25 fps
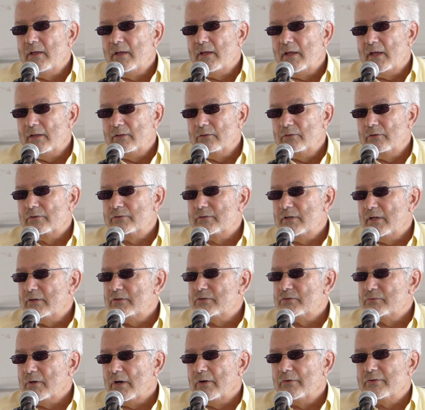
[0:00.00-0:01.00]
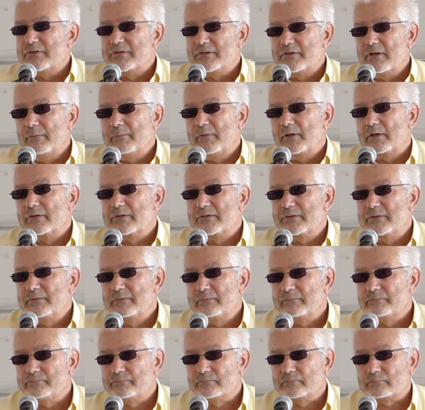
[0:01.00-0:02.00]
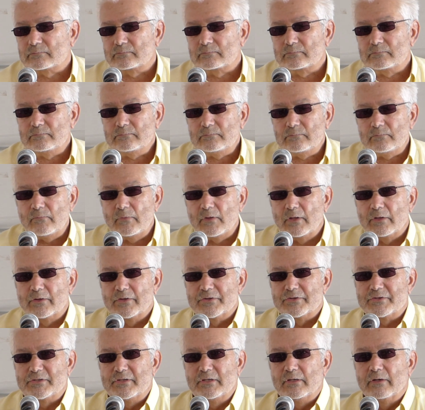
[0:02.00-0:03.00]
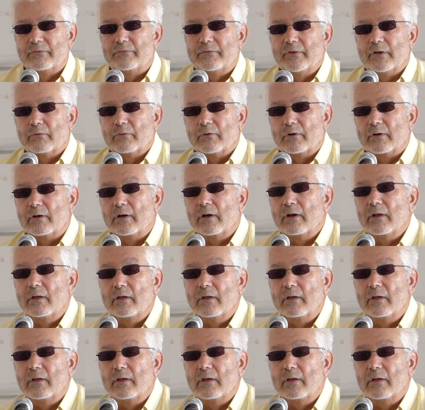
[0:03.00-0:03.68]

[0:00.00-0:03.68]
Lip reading: and looked at trout stomachs to see if there were